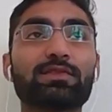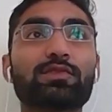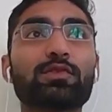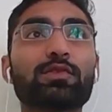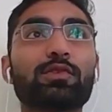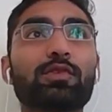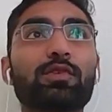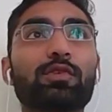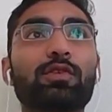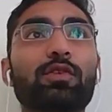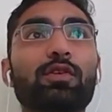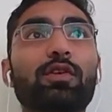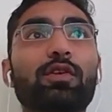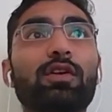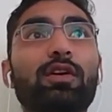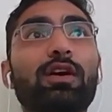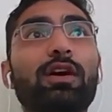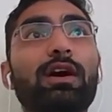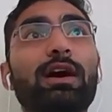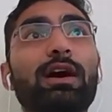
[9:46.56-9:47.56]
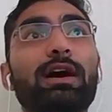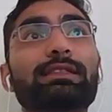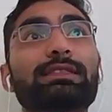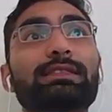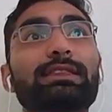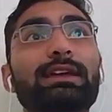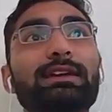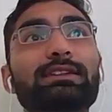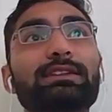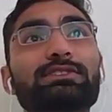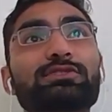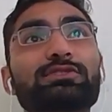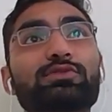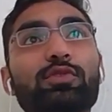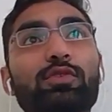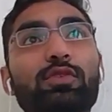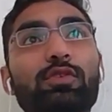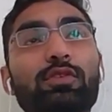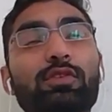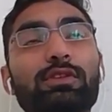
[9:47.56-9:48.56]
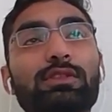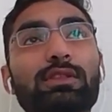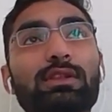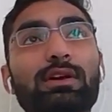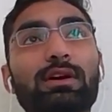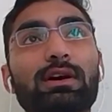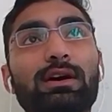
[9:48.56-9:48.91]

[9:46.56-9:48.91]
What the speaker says: so that is shown